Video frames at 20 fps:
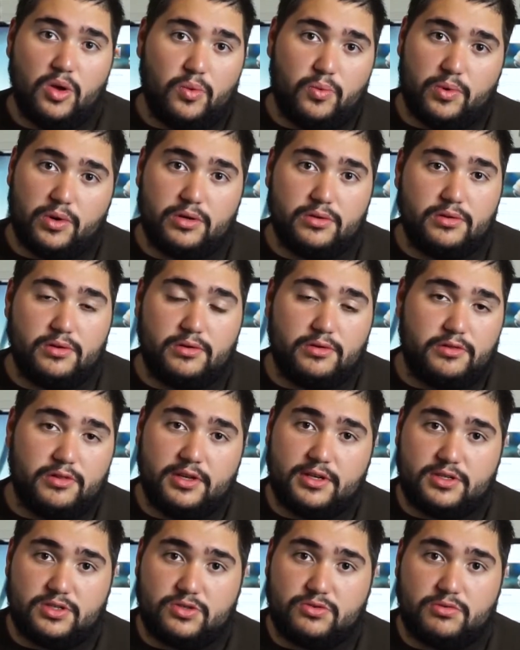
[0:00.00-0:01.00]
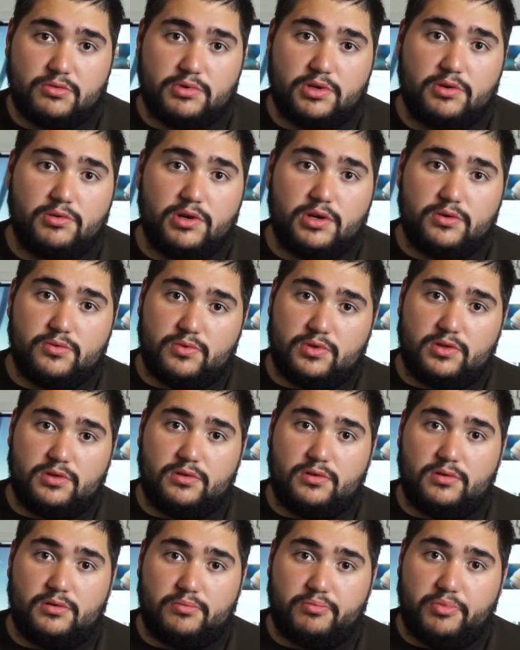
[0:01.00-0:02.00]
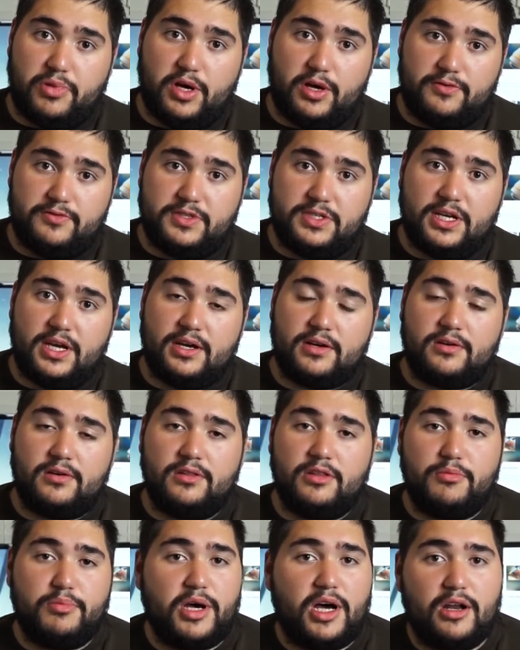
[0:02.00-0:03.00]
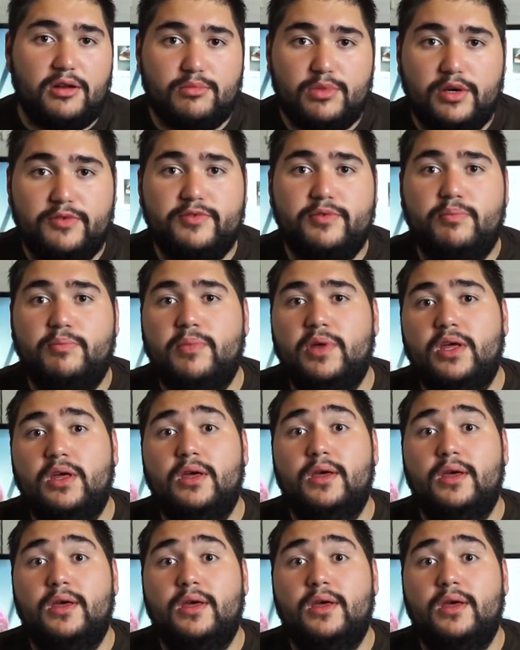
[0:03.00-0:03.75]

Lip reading: weird little things swimming around with a little puff sack on the bottom of them.